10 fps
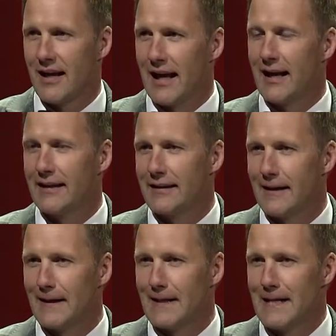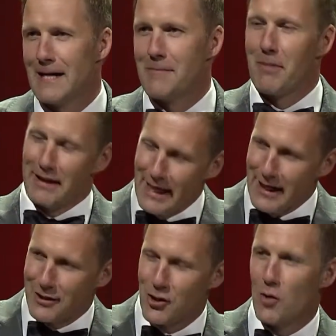And by that
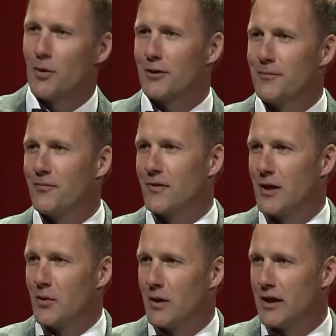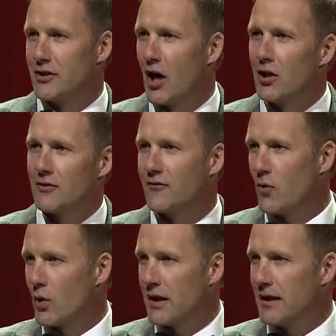October, we had
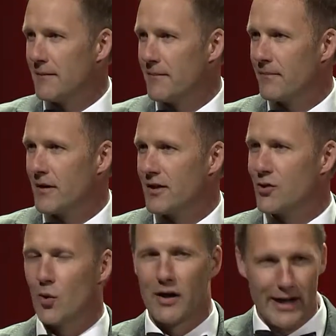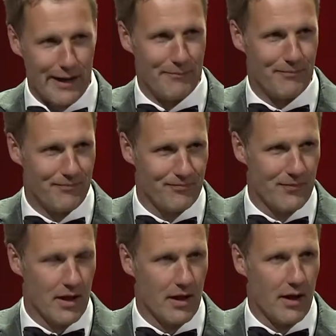$1.40 to our name.
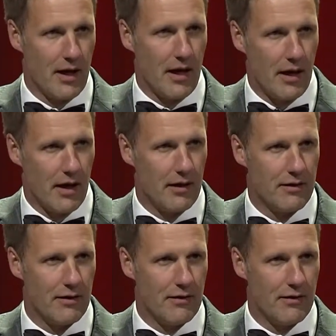And